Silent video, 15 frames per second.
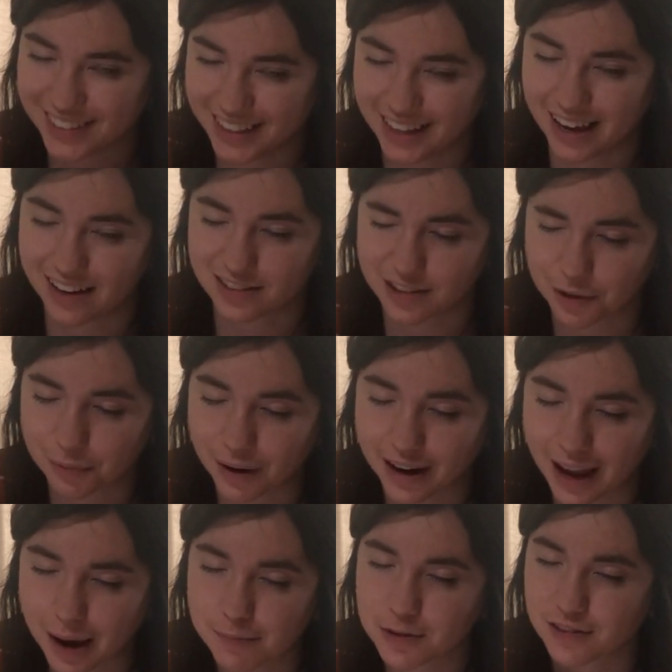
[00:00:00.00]
Yeah, so
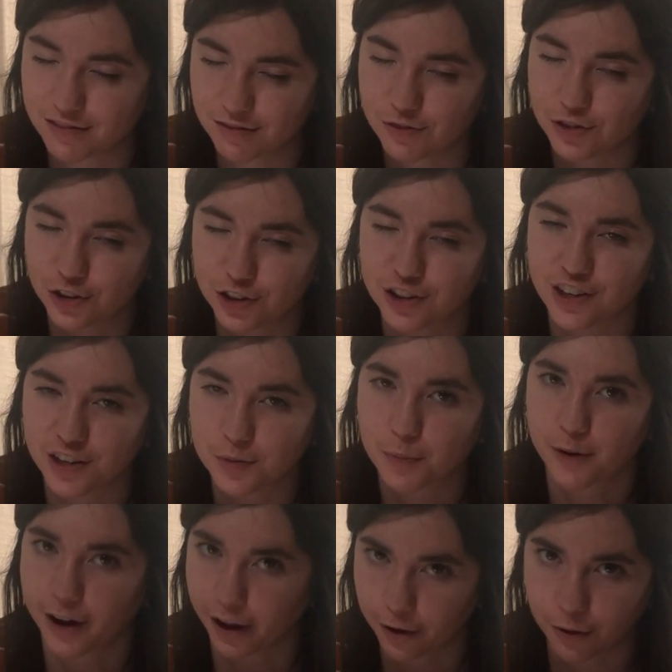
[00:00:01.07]
Rahab's she's
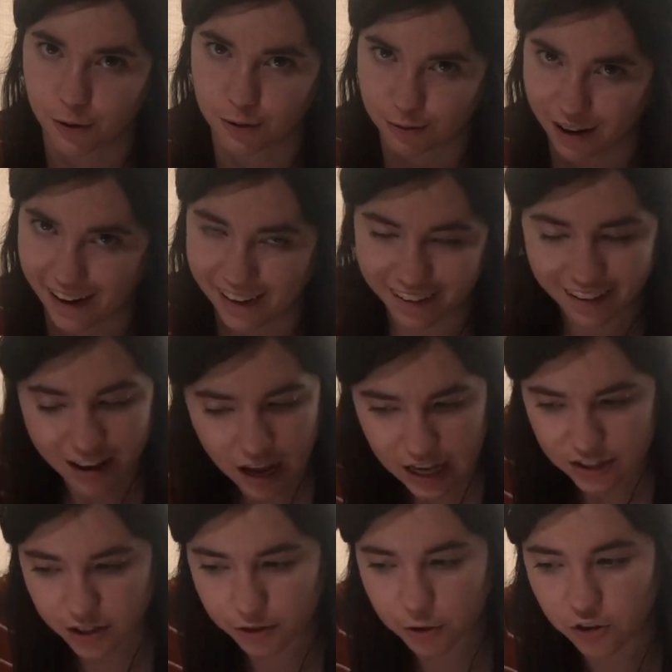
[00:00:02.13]
pretty cool, right?
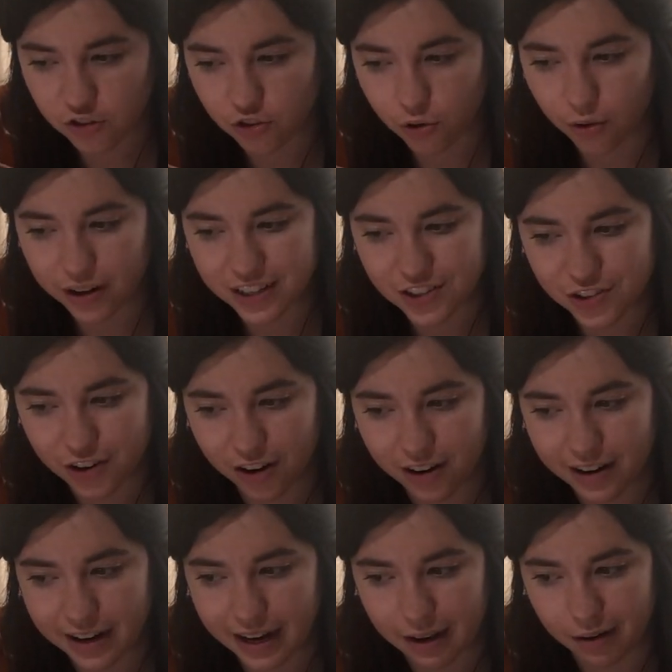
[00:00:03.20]
So the story
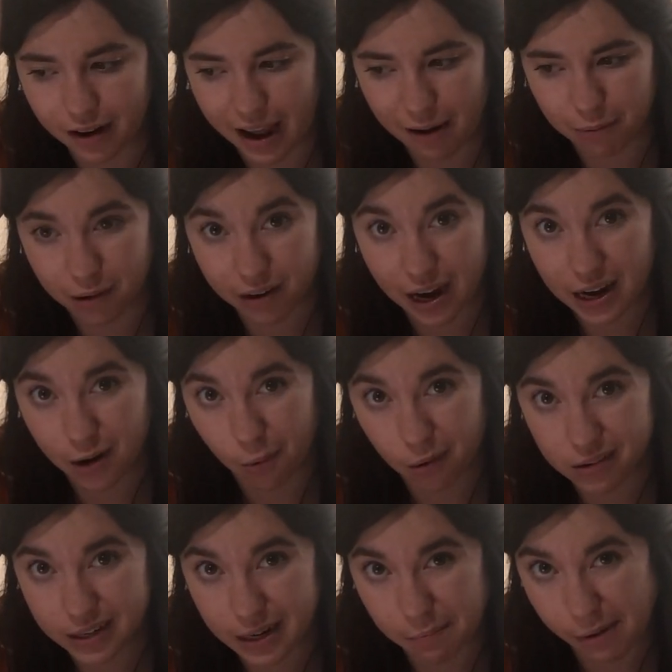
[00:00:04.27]
started and, and we were kind of
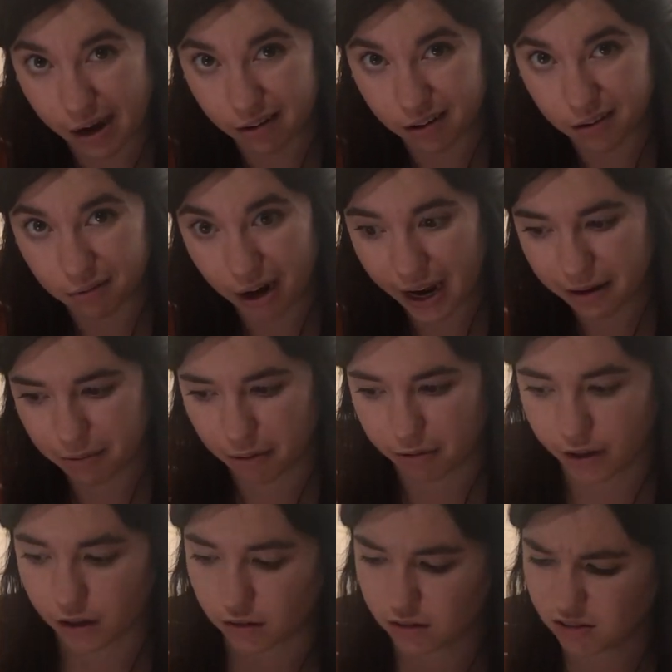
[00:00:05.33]
worried about her, right? We were
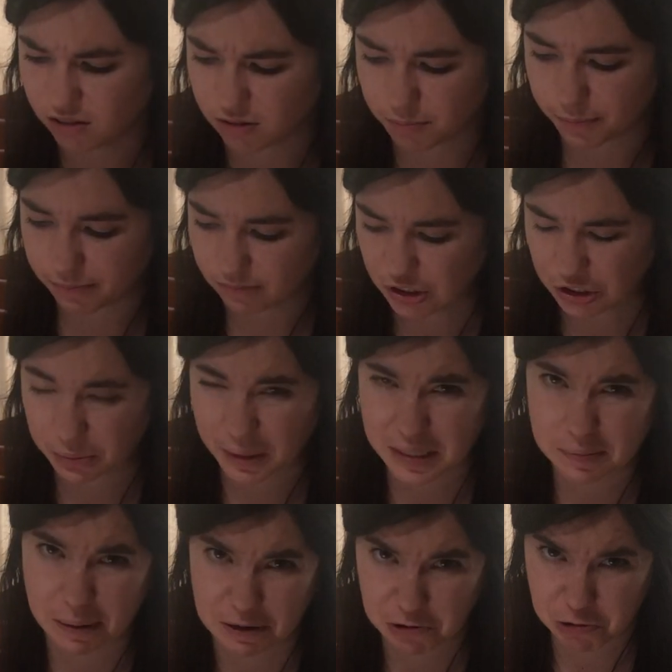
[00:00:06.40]
like, oh, she
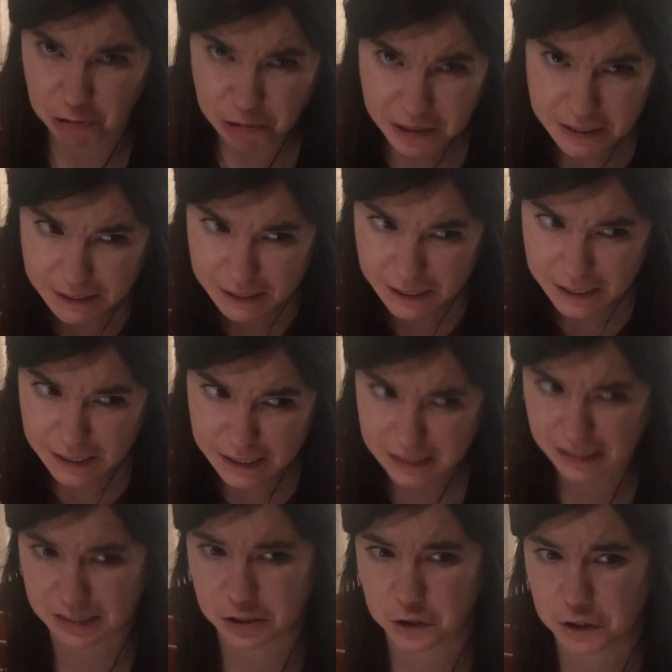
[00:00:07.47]
makes bad choices
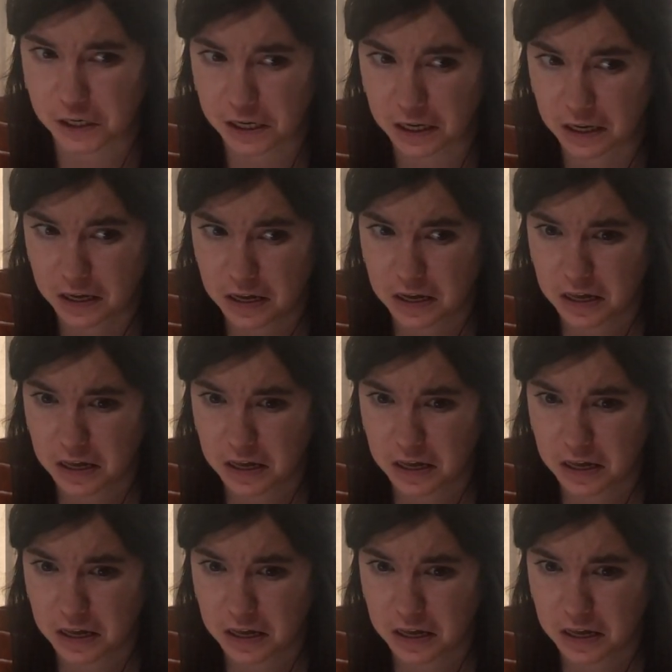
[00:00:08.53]
and she,